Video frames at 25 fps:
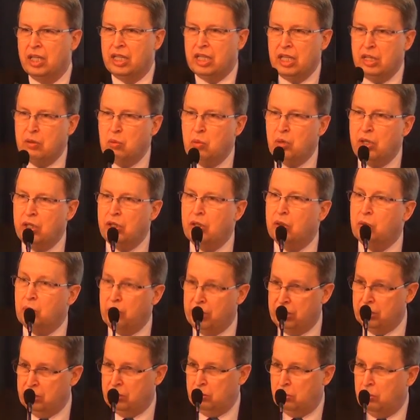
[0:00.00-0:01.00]
He will
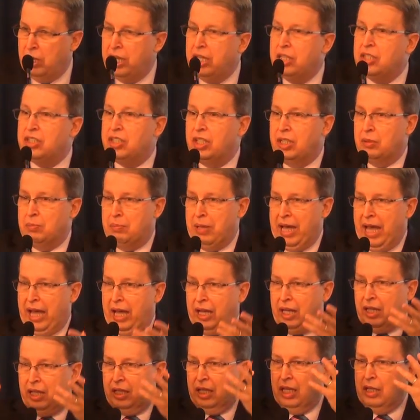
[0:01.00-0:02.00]
raise it
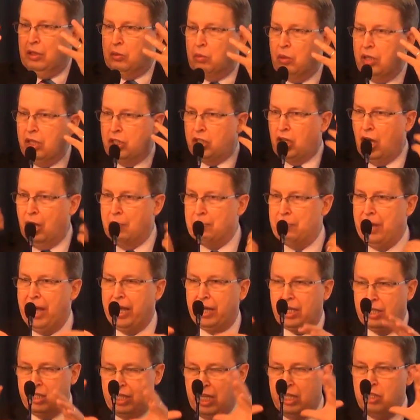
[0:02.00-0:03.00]
back. It will come
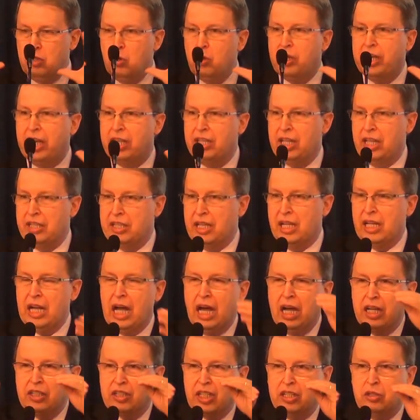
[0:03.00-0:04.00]
back, and then you can
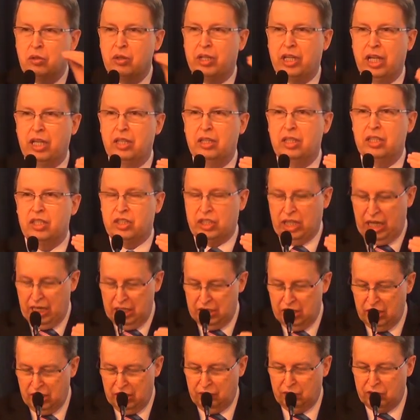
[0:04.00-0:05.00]
analyze and you can
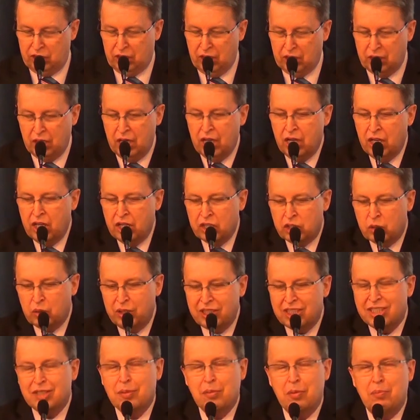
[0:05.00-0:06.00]
decide and everything. So
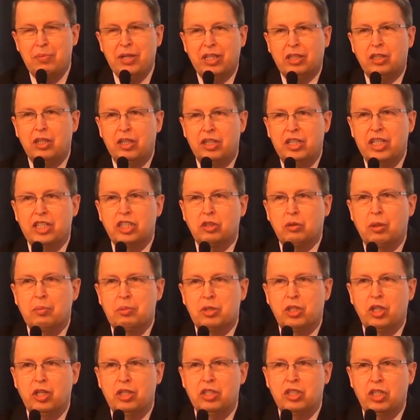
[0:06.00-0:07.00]
it's a bit the
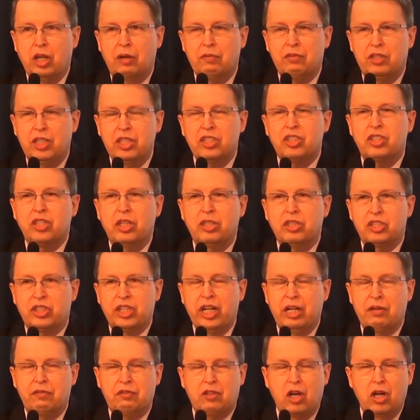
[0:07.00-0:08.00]
descriptions of this
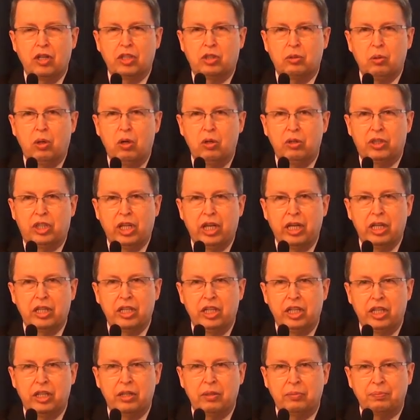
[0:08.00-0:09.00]
self control thing
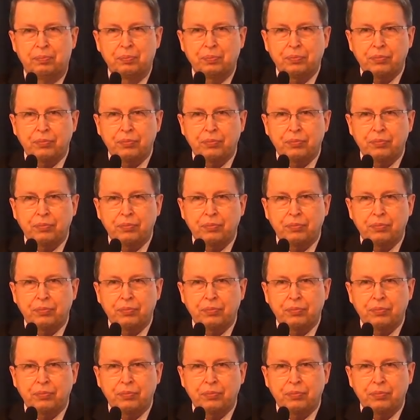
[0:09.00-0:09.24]
here.